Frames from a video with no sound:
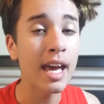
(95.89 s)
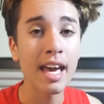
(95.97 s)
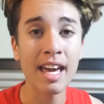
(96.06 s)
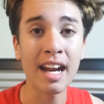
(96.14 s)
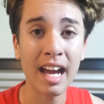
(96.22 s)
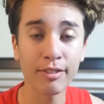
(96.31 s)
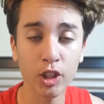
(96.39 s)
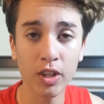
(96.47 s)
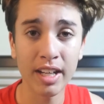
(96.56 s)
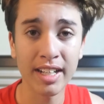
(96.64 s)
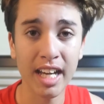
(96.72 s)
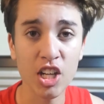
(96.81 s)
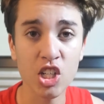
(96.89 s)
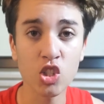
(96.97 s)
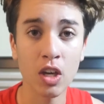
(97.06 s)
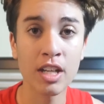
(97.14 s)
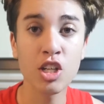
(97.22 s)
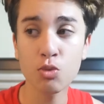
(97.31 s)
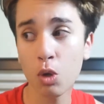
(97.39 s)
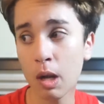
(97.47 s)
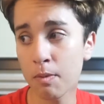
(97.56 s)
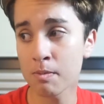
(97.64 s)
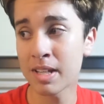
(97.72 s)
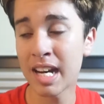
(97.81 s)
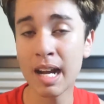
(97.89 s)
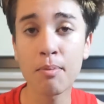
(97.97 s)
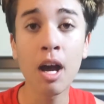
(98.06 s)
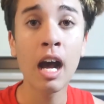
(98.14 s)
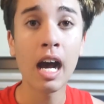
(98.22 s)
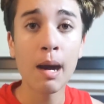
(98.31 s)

and I have to go ahead and catch it, so I just woke up from a nap.